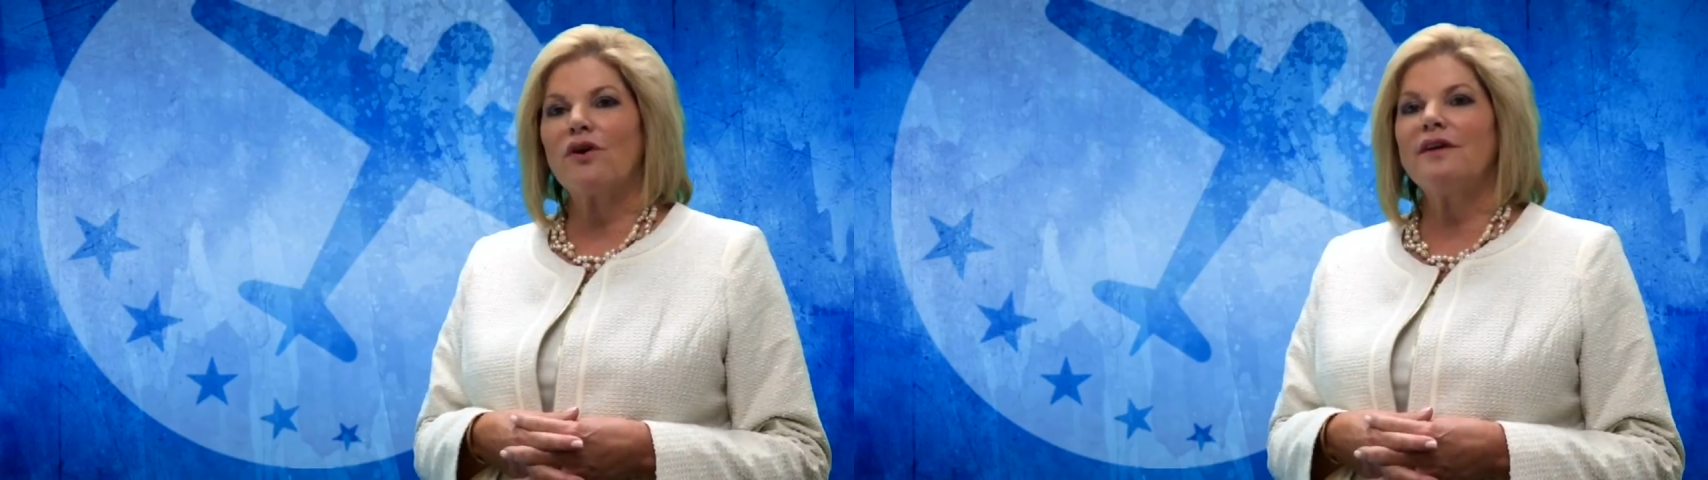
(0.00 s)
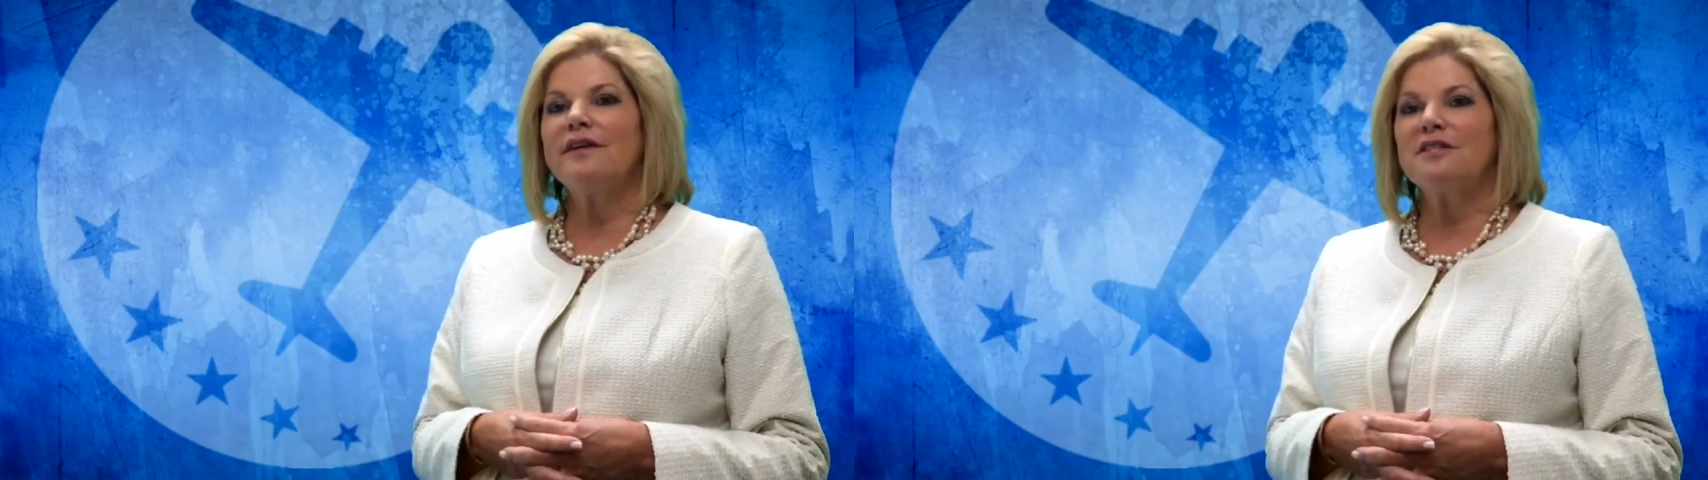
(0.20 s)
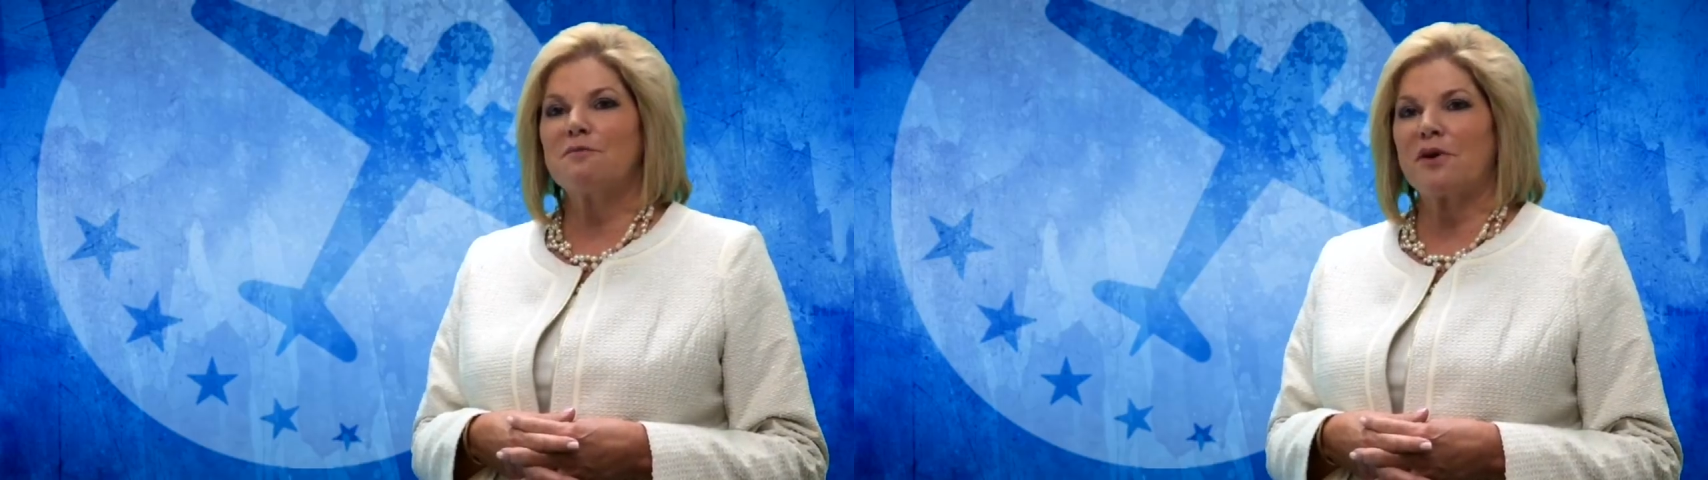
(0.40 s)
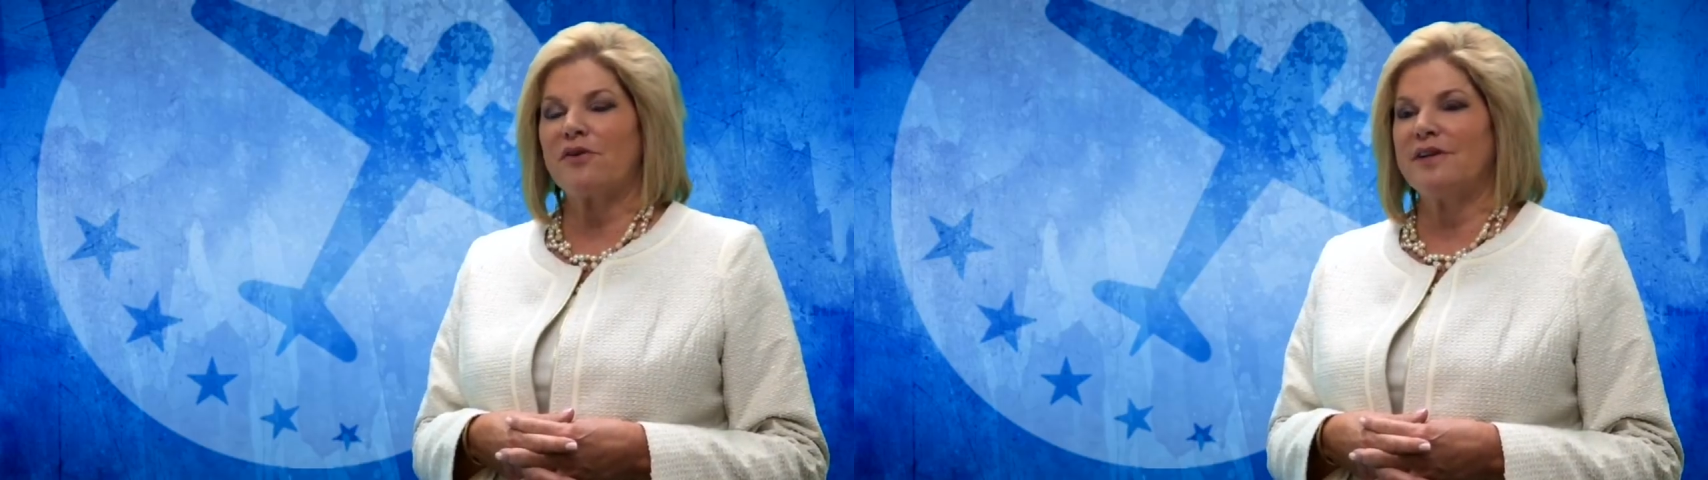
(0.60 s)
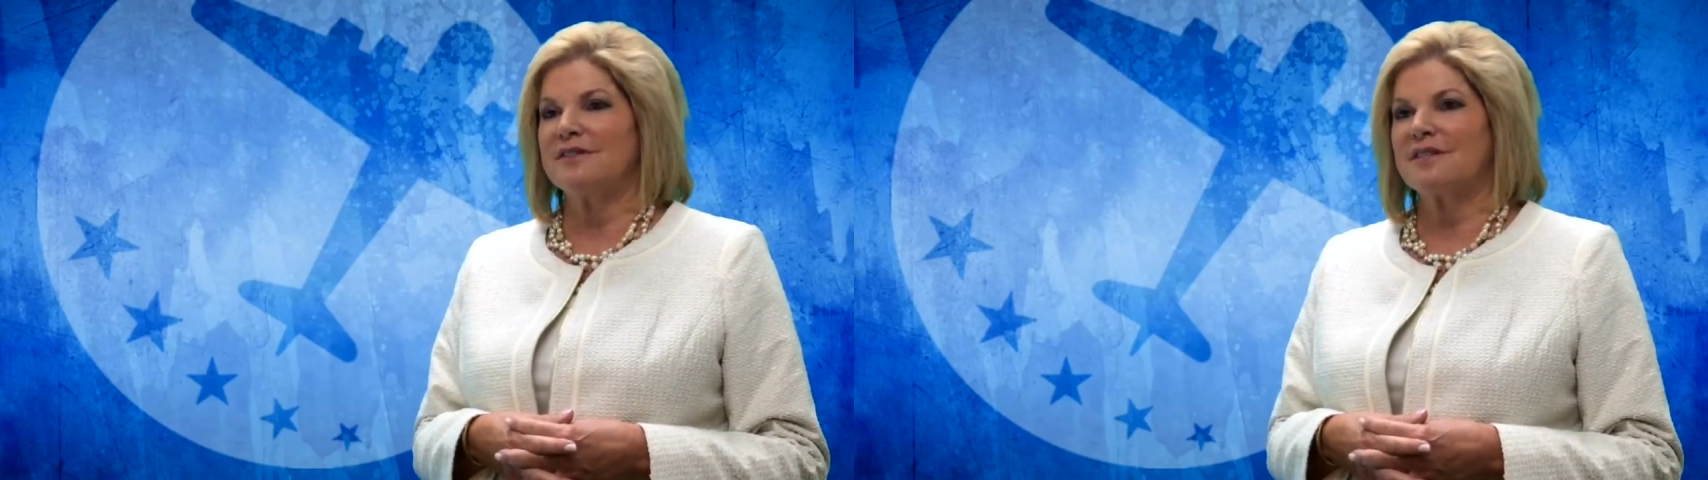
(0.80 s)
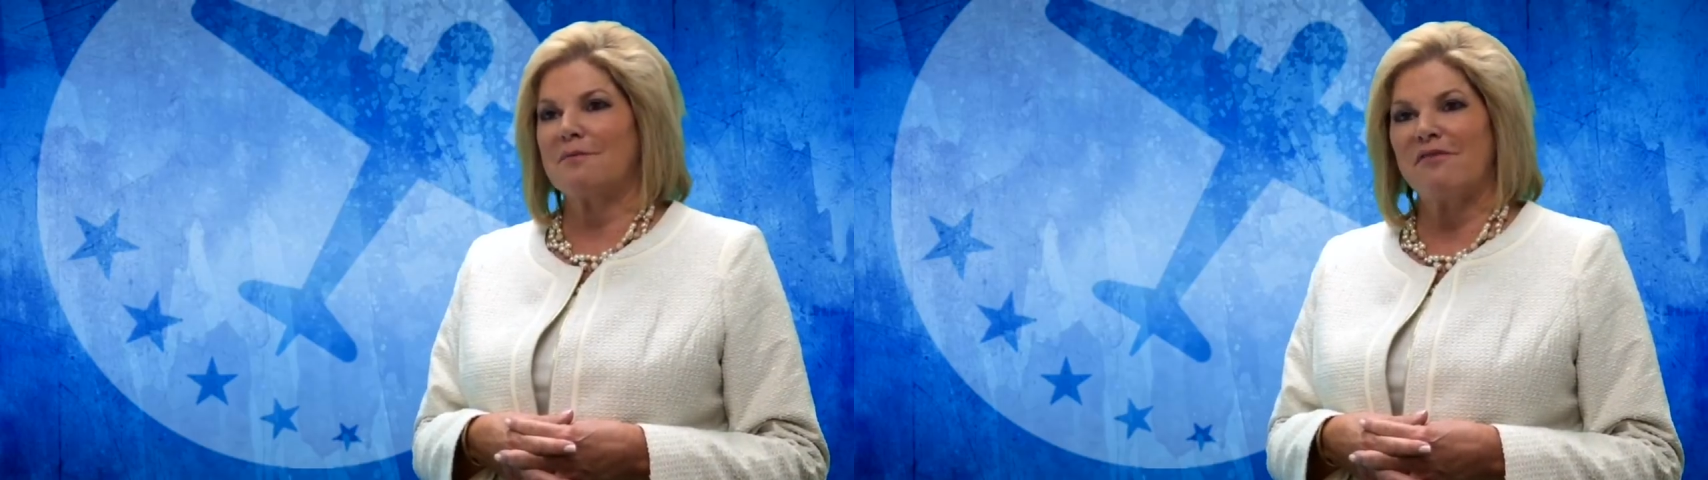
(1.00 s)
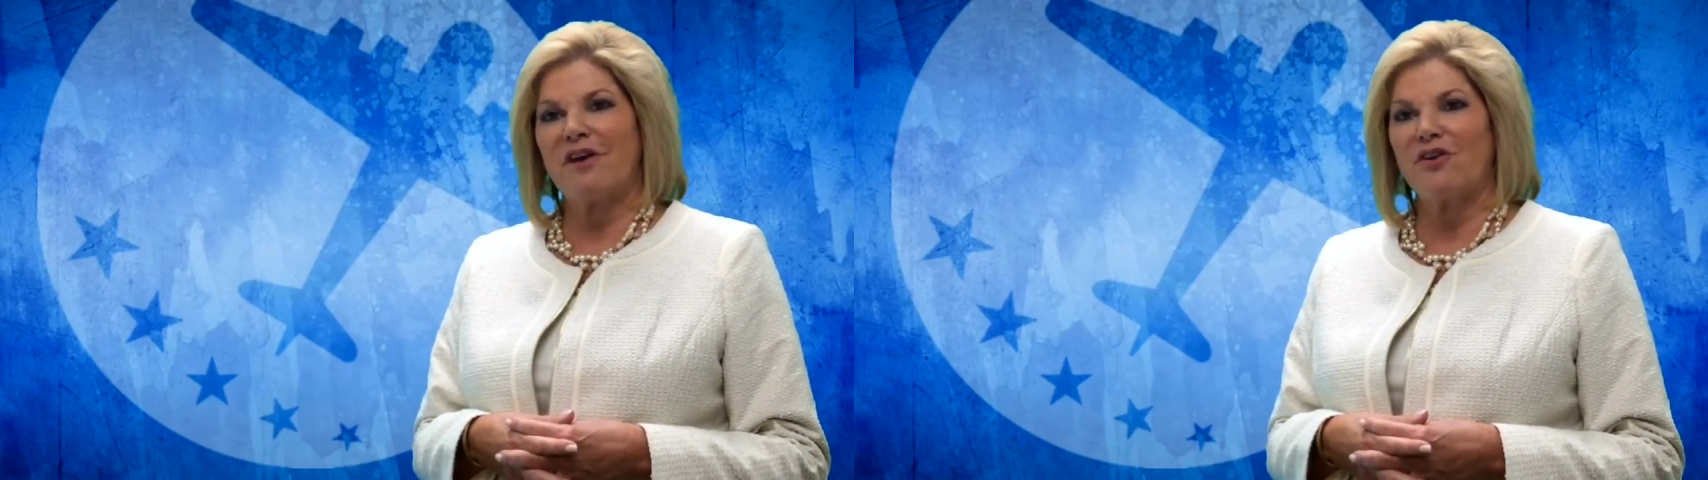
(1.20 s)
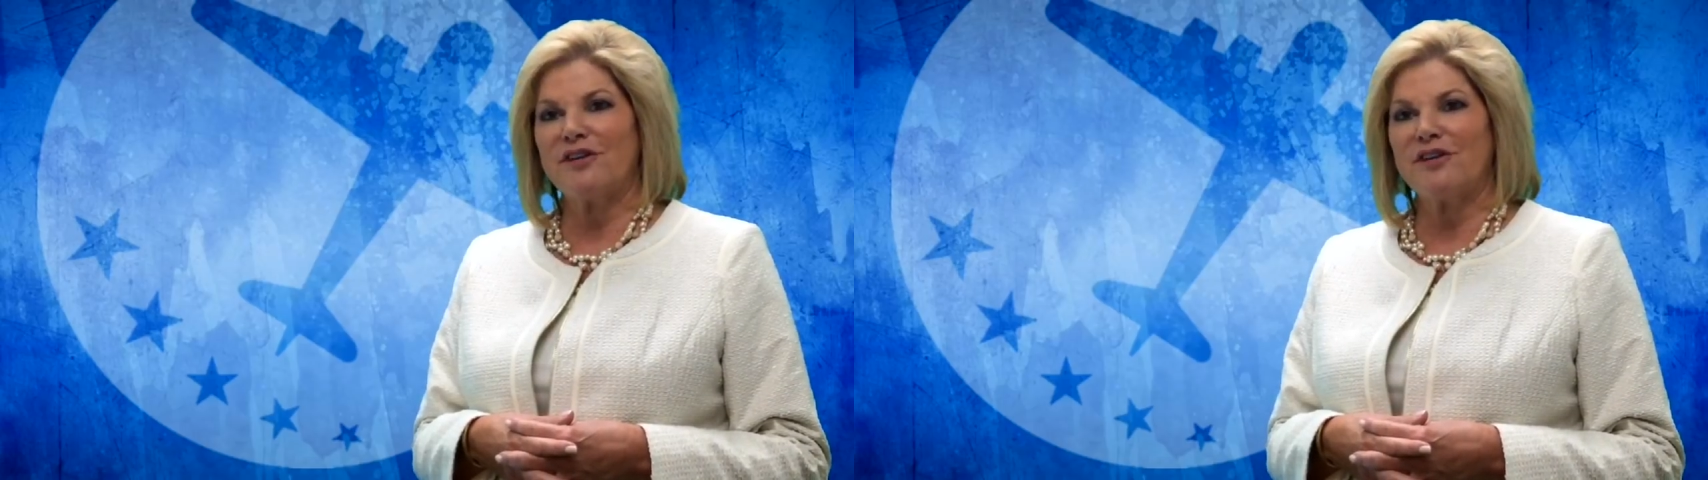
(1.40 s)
and experience some of our